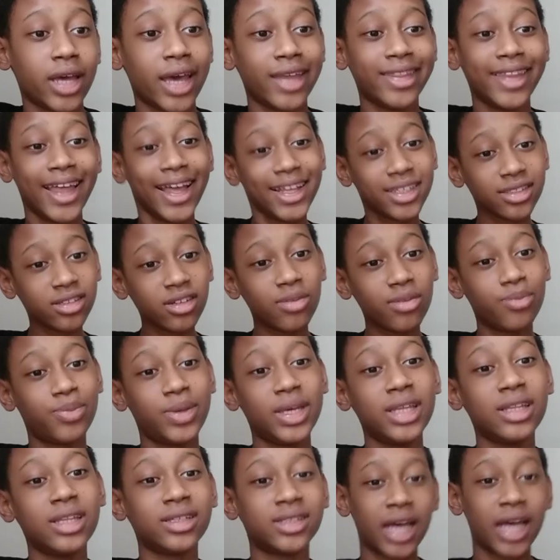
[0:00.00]
that's going to
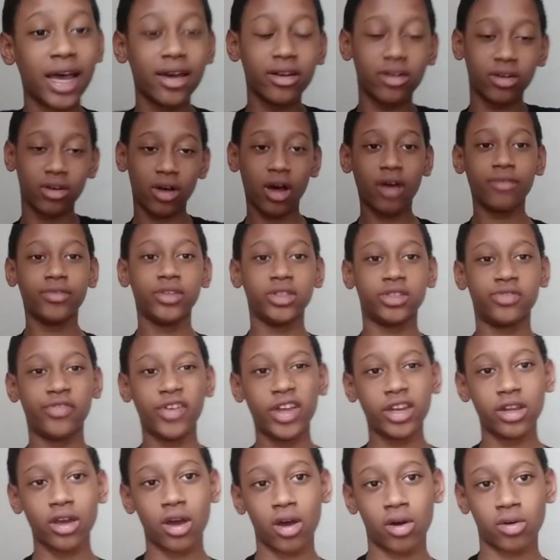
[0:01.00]
be the title of this
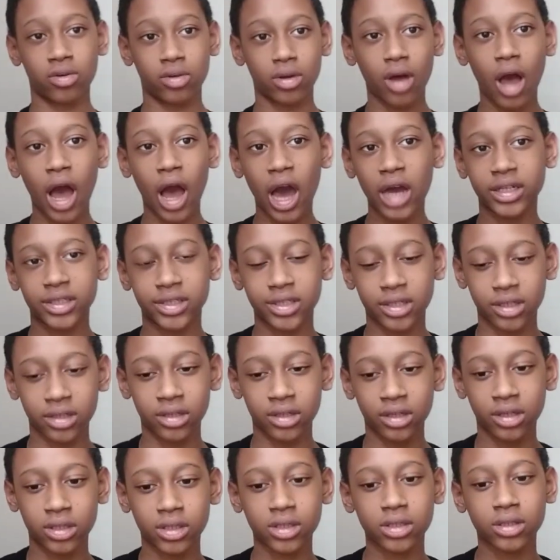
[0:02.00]
video, honestly.
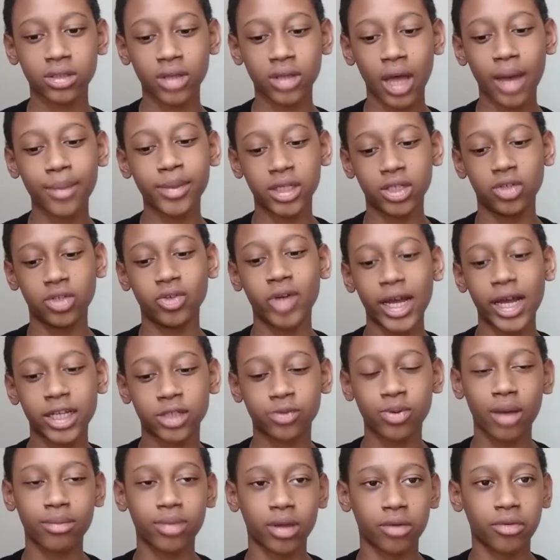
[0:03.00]
I mean, you guys
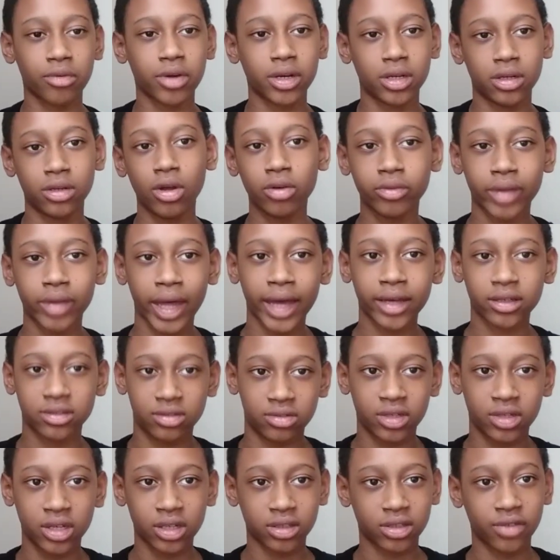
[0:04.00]
probably already know that because you
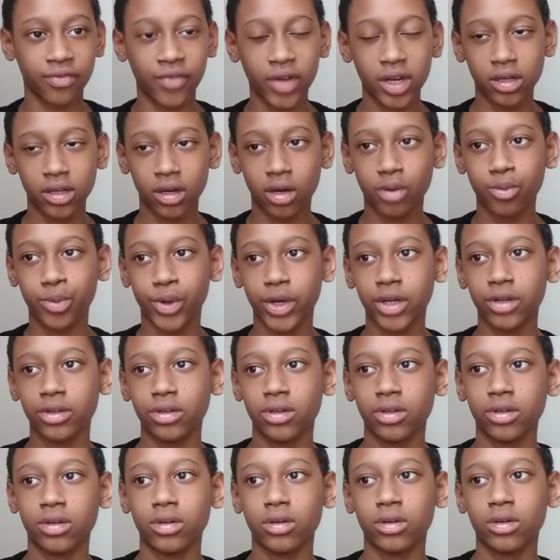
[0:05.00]
clicked the video, but
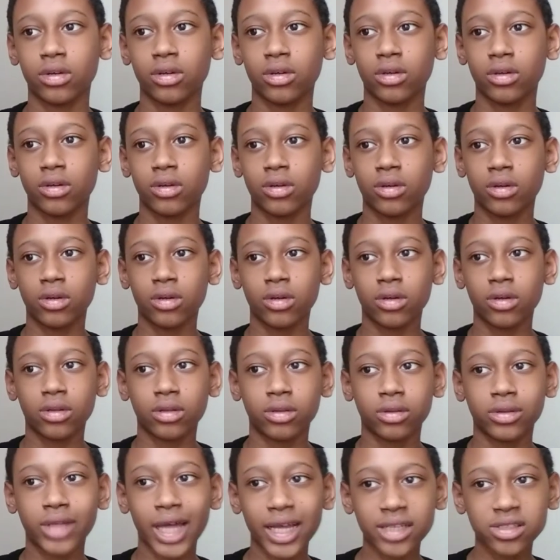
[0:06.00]

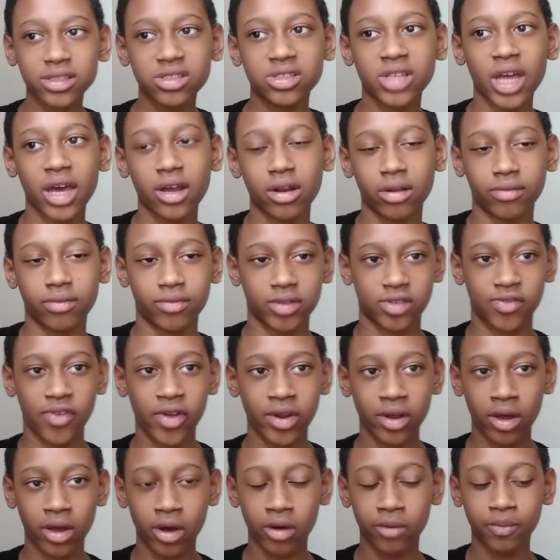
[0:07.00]
that's the title of this
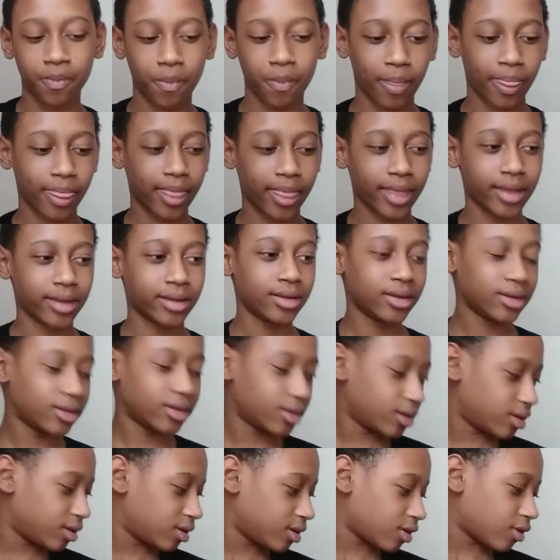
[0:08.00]
video.
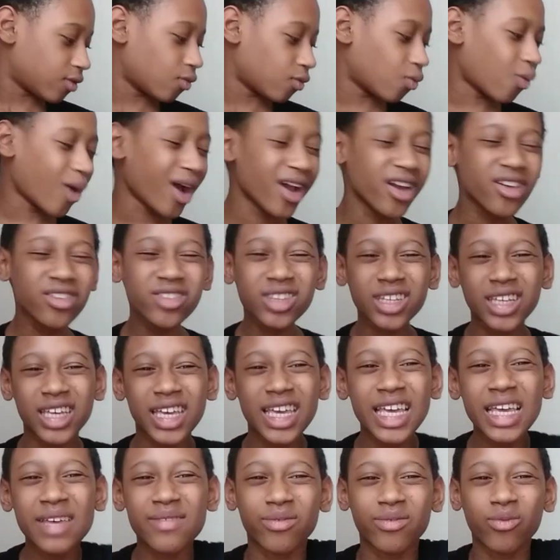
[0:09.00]
Why are the
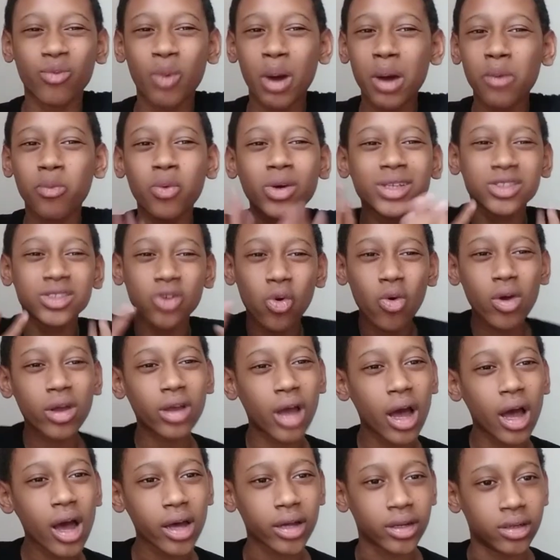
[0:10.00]
Heat... What's going
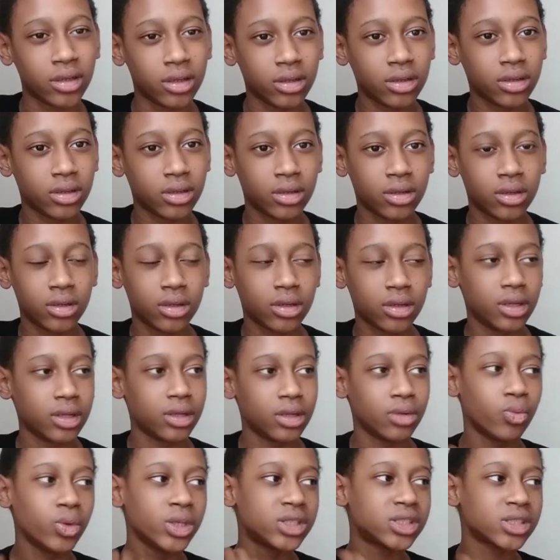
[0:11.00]
on?
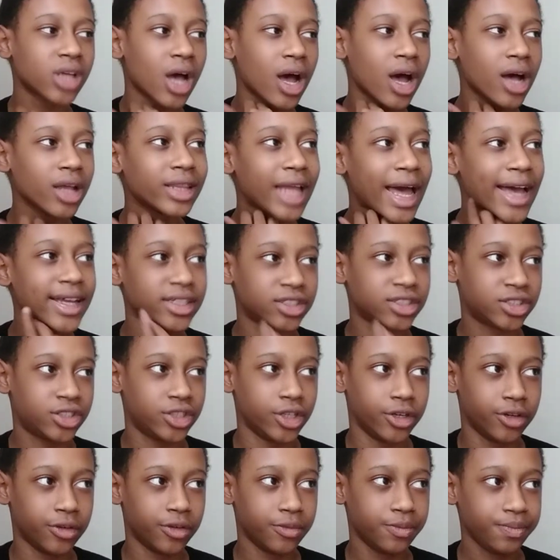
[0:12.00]
We saw last
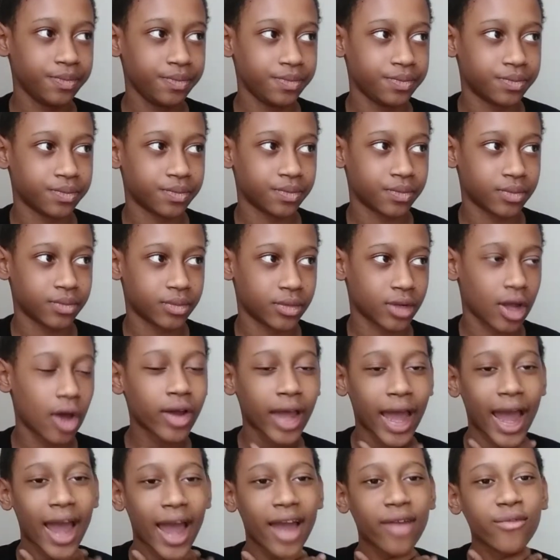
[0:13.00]
year...
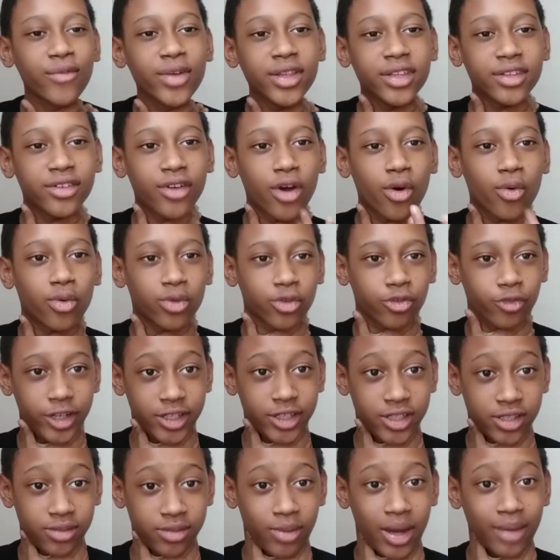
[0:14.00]
Okay, I really know the
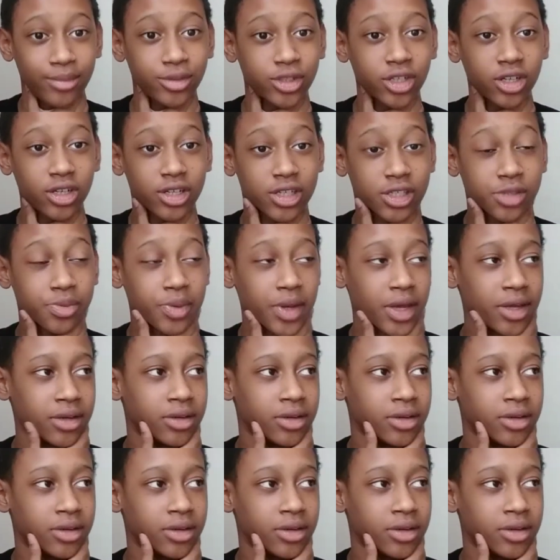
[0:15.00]
reason, but I'm just going to explain.